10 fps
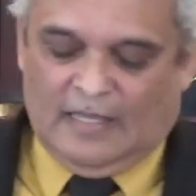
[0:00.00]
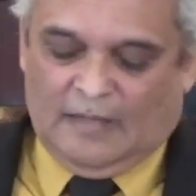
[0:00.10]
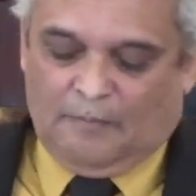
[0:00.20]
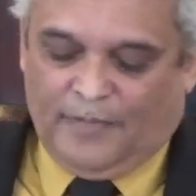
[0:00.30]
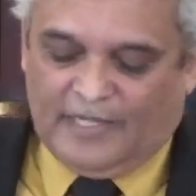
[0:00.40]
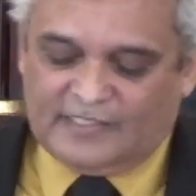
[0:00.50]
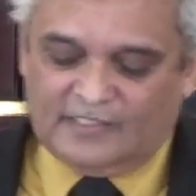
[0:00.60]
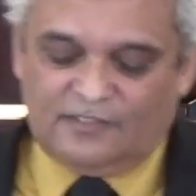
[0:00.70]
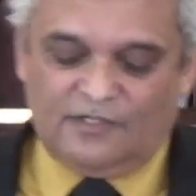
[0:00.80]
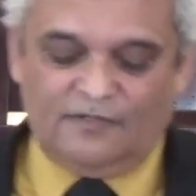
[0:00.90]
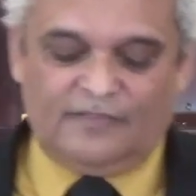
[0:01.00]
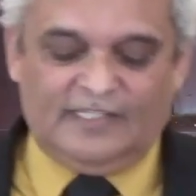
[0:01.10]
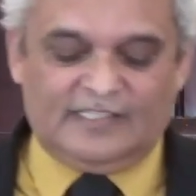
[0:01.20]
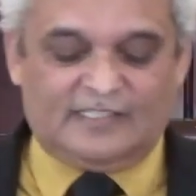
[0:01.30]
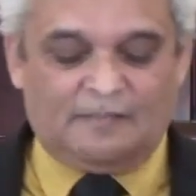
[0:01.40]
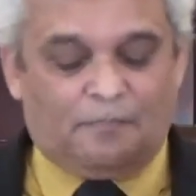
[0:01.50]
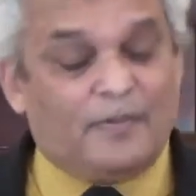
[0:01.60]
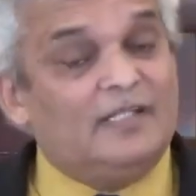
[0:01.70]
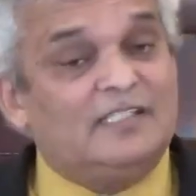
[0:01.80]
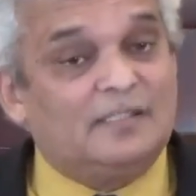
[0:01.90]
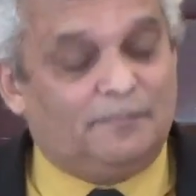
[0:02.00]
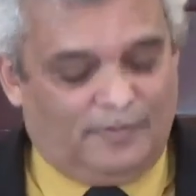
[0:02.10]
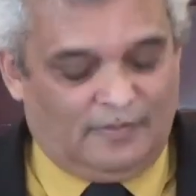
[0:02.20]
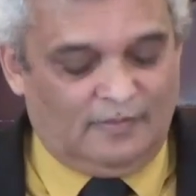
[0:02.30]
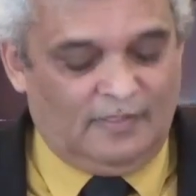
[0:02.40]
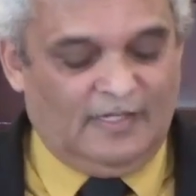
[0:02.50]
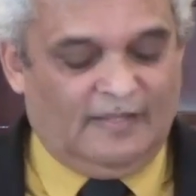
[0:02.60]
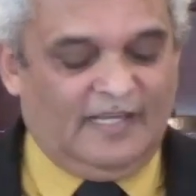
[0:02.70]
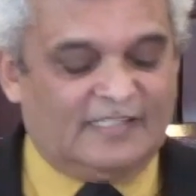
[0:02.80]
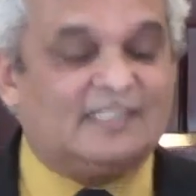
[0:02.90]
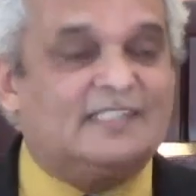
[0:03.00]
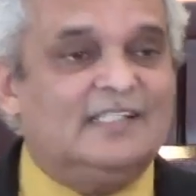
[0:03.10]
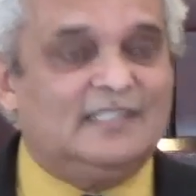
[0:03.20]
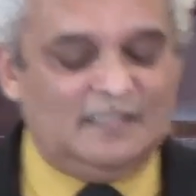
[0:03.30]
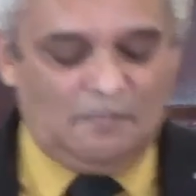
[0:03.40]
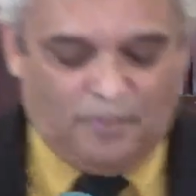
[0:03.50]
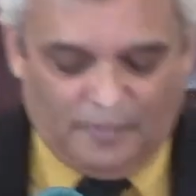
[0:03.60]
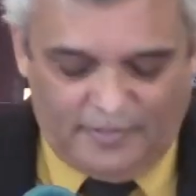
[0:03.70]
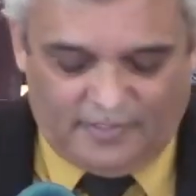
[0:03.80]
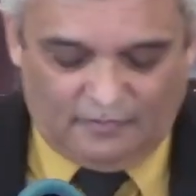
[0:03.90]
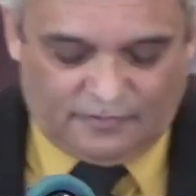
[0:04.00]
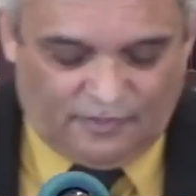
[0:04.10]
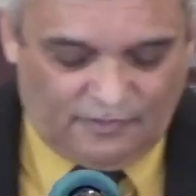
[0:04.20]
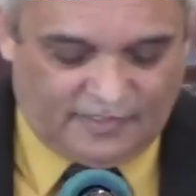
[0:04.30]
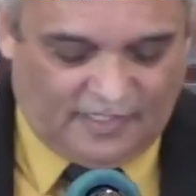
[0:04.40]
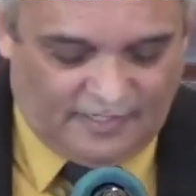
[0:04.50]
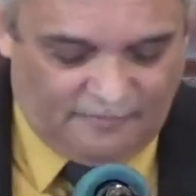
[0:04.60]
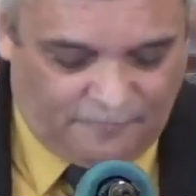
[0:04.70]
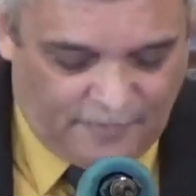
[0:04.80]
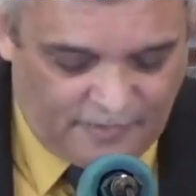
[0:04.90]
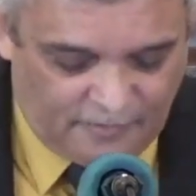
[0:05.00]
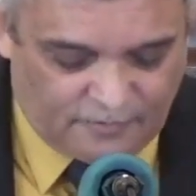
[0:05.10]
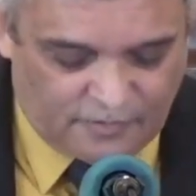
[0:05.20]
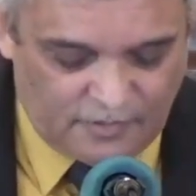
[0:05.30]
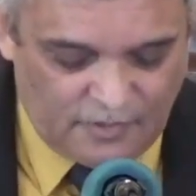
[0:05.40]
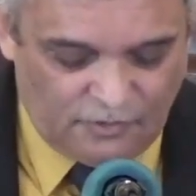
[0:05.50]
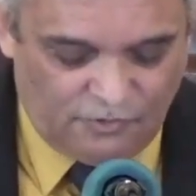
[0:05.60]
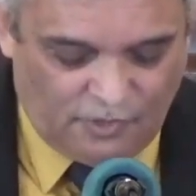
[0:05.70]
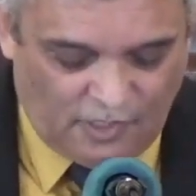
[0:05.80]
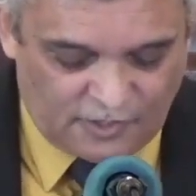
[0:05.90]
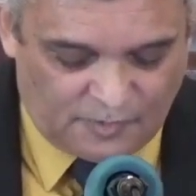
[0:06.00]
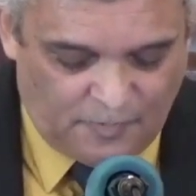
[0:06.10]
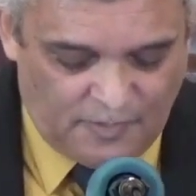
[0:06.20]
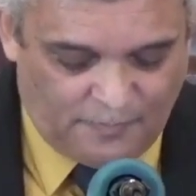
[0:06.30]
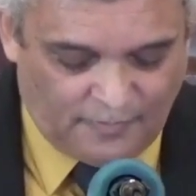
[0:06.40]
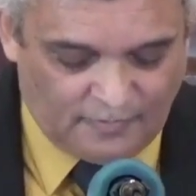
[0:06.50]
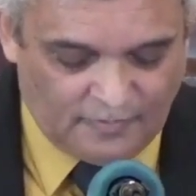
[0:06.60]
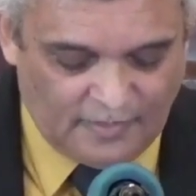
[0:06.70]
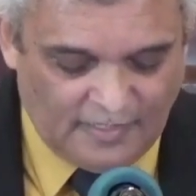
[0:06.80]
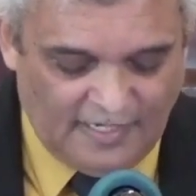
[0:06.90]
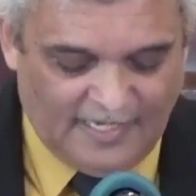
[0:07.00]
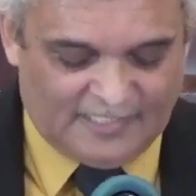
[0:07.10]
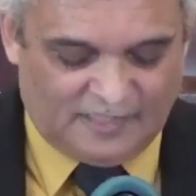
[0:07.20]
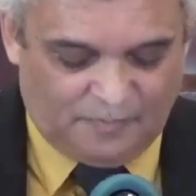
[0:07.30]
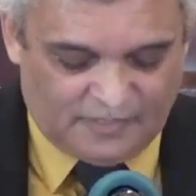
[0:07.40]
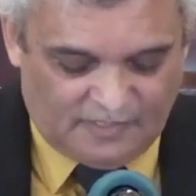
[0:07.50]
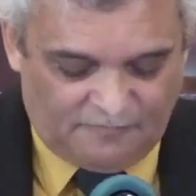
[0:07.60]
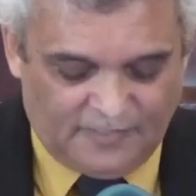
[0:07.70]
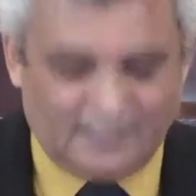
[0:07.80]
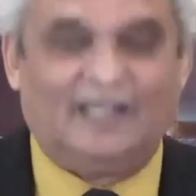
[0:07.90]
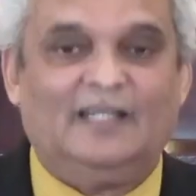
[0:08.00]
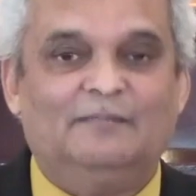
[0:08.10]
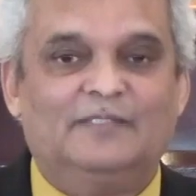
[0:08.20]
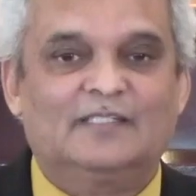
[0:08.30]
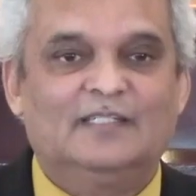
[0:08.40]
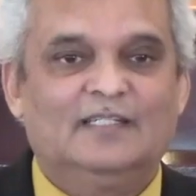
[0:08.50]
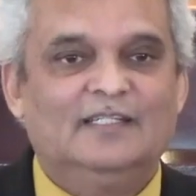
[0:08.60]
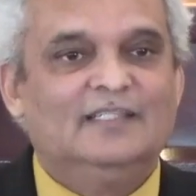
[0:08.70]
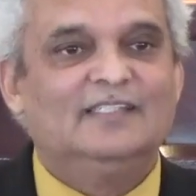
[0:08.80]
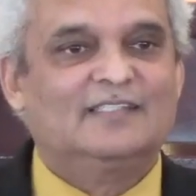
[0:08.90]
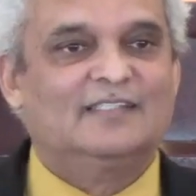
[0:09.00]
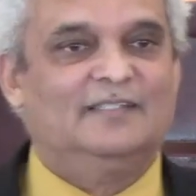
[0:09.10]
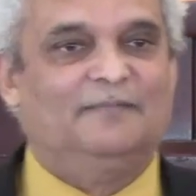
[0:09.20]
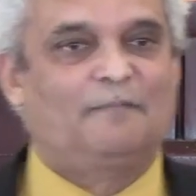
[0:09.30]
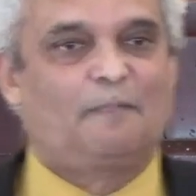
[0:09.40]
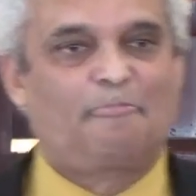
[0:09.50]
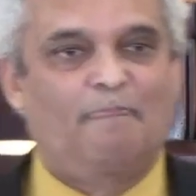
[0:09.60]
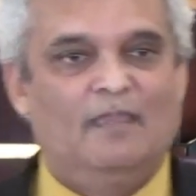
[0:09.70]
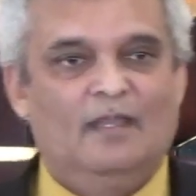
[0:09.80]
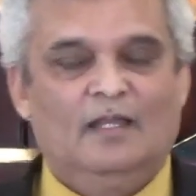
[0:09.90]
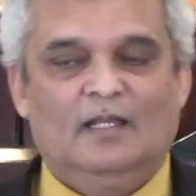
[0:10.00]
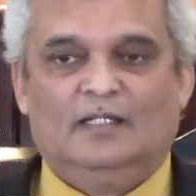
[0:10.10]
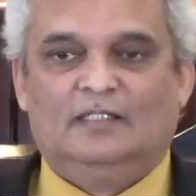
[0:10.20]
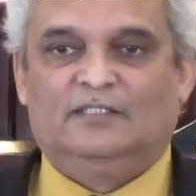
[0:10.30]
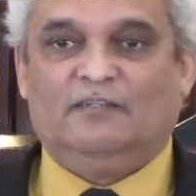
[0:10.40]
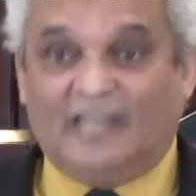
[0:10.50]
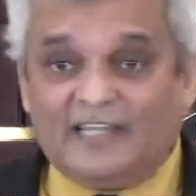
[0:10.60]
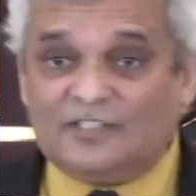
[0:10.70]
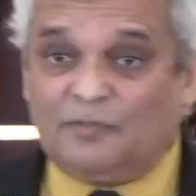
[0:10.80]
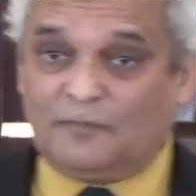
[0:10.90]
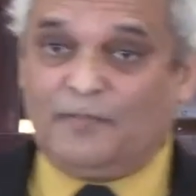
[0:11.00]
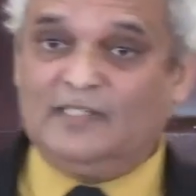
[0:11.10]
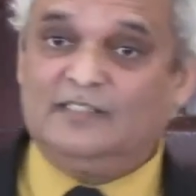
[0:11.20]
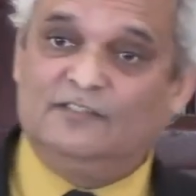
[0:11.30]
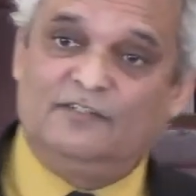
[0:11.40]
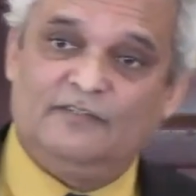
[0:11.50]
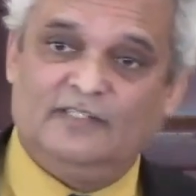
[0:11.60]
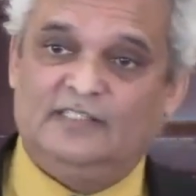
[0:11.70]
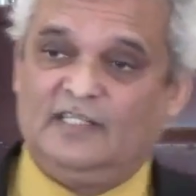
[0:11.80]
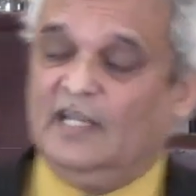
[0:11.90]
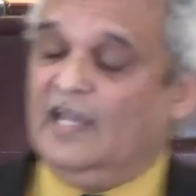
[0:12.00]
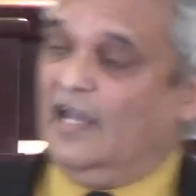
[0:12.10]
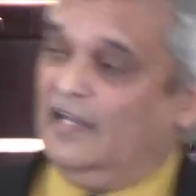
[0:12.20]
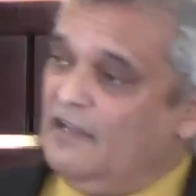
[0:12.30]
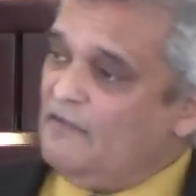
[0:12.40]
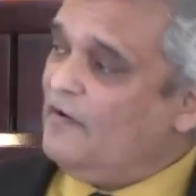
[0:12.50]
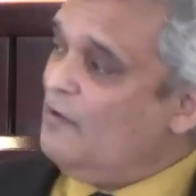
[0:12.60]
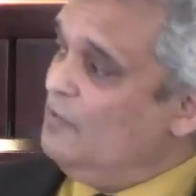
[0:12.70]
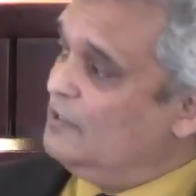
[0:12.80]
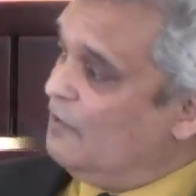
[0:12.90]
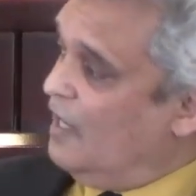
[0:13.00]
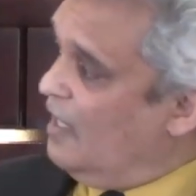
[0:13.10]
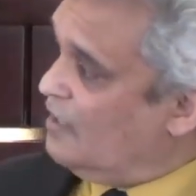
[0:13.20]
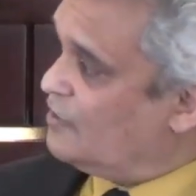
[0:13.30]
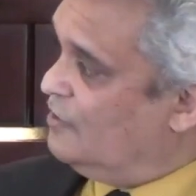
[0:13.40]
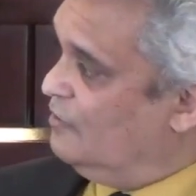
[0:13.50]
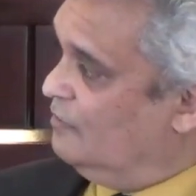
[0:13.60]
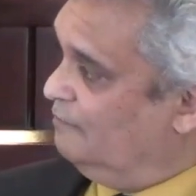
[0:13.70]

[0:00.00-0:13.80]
Present truth is the principle that certain biblical truths are revealed to God's people at specific times in history. So that is what present truth is. And if I were to ask you,